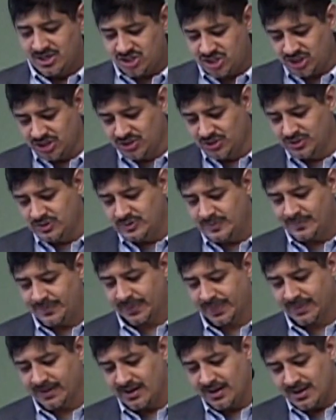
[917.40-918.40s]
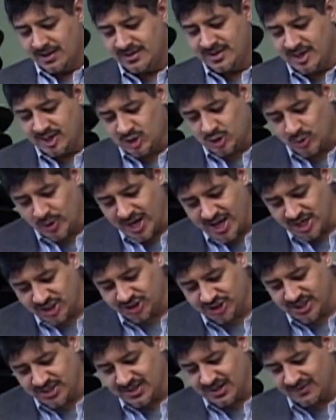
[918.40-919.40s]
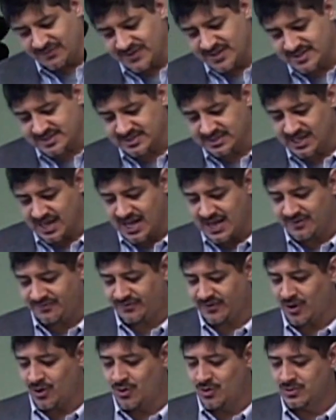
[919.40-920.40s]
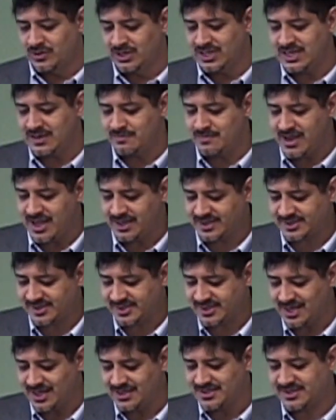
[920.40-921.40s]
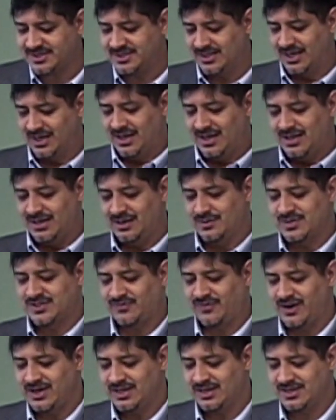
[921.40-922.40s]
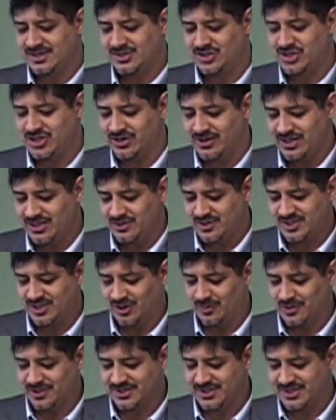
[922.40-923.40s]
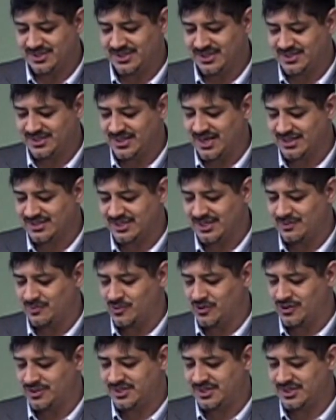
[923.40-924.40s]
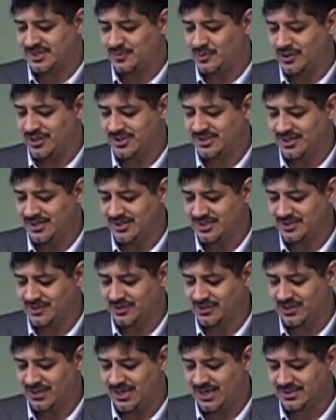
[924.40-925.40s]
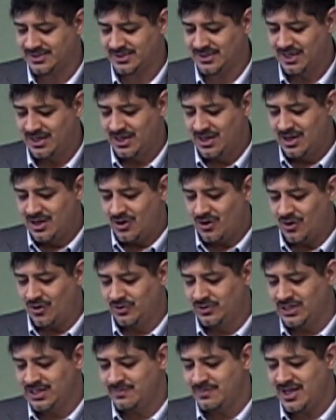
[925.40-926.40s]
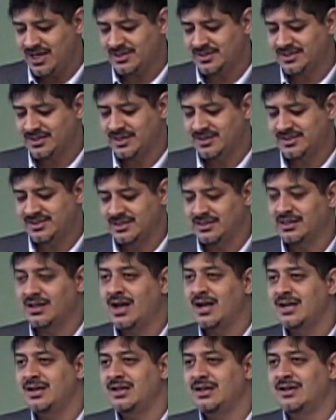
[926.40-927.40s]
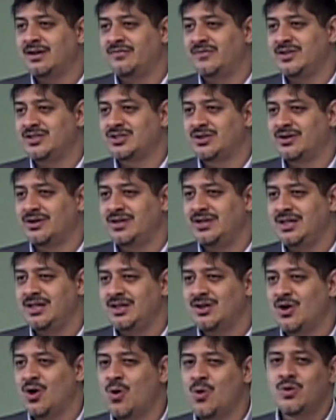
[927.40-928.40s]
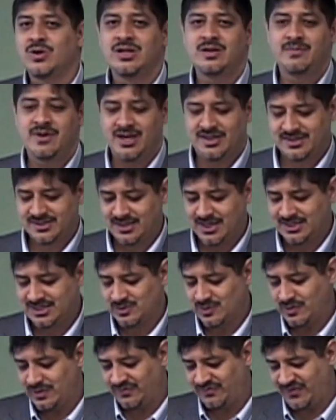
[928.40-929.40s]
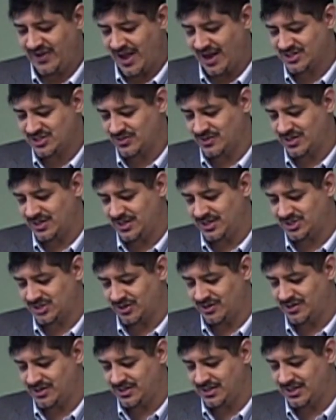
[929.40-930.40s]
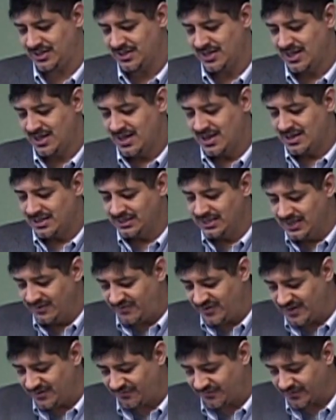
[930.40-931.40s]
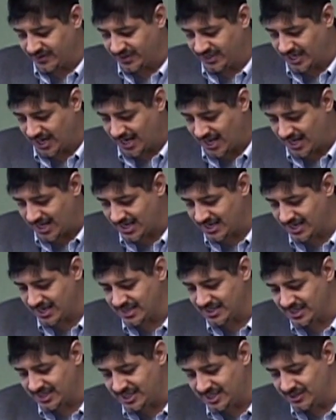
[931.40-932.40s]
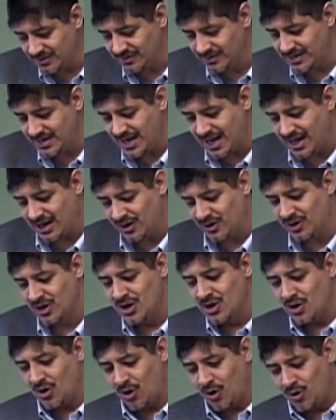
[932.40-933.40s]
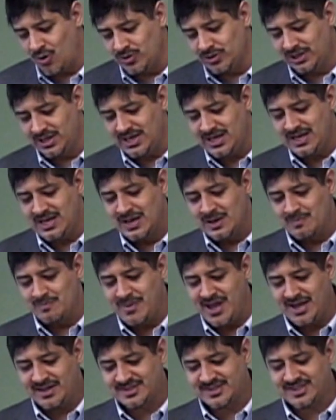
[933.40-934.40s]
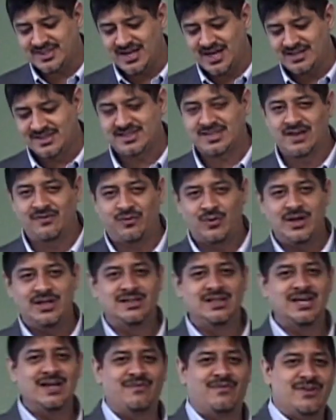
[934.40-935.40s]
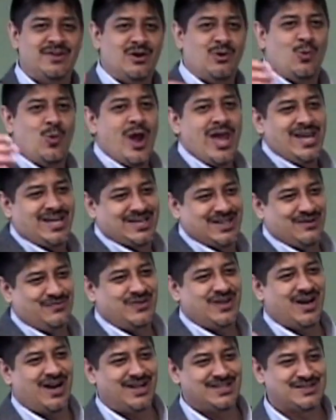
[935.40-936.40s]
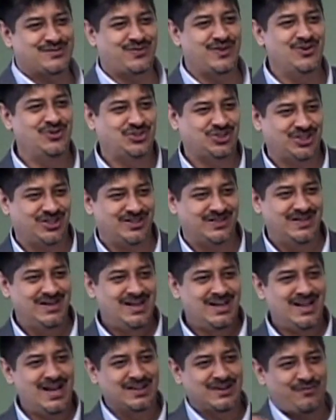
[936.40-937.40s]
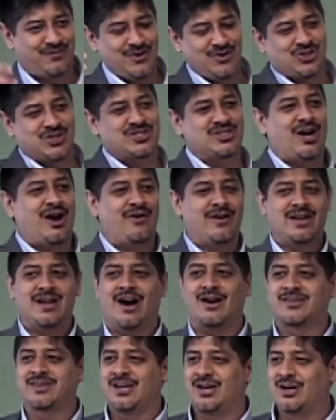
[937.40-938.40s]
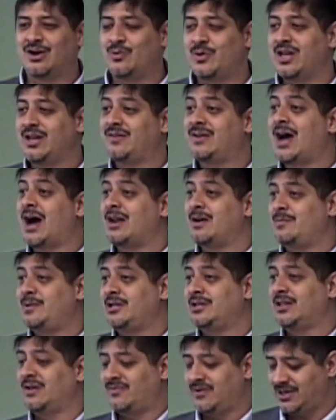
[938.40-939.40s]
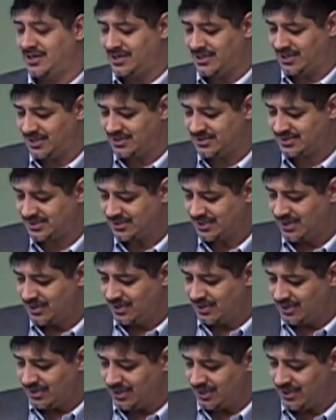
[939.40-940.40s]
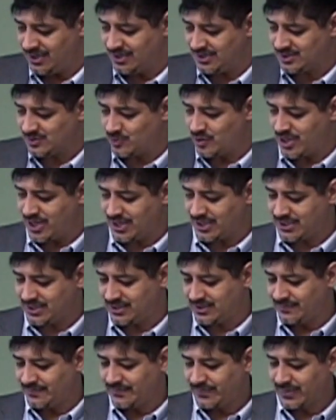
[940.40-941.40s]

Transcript: Two, the equation of this life only makes sense, and it was funny because Jerry used almost these exact same words this morning in Sunday school class, only makes sense in light of eternity, only makes sense when we factor in eternity. Living for God in the here and now only makes sense if we live in the wake of God's future. Like the future's already out there, we got to be living in his in his wake.